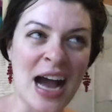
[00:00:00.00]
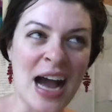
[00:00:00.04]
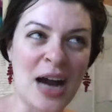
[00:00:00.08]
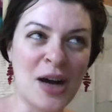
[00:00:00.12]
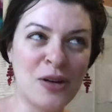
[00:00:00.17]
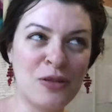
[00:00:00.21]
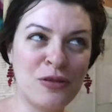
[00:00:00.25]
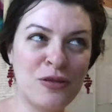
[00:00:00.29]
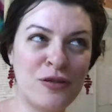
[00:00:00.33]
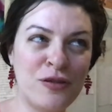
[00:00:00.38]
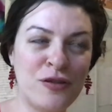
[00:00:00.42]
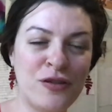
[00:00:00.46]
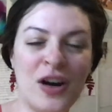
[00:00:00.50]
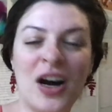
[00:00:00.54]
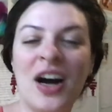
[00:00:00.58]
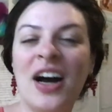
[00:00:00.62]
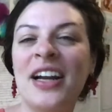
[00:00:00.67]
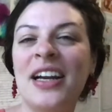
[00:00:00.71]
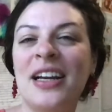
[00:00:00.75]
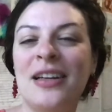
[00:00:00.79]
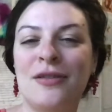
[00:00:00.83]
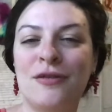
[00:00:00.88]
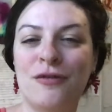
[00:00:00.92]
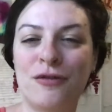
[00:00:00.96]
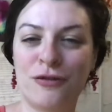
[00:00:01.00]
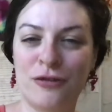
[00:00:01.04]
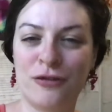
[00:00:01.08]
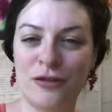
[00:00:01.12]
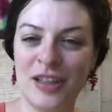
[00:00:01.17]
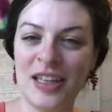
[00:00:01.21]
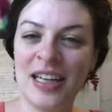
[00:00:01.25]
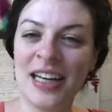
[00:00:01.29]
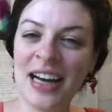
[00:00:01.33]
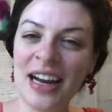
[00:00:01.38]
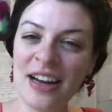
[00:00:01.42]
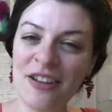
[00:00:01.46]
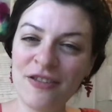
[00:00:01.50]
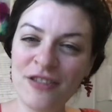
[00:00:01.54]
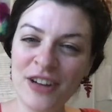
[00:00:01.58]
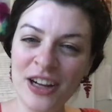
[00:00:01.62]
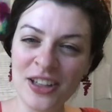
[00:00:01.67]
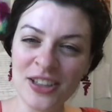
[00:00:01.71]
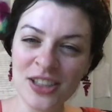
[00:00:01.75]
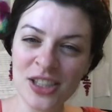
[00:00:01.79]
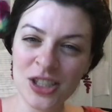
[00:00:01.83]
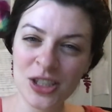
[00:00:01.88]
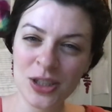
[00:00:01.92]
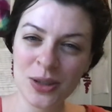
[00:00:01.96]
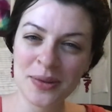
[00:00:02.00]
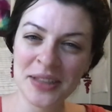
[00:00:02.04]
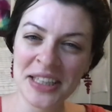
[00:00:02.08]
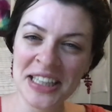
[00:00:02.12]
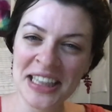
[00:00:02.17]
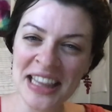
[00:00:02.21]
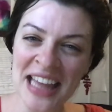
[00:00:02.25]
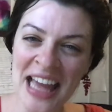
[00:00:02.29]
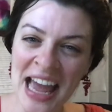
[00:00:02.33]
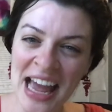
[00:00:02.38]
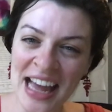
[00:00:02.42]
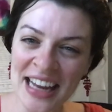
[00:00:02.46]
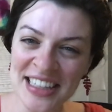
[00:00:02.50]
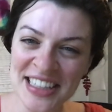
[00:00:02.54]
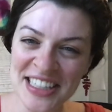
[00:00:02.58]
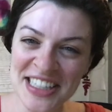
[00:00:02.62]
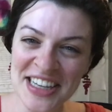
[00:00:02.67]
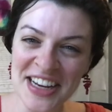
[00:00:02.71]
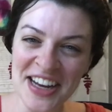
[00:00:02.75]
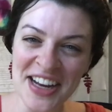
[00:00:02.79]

fun and free I felt doing that.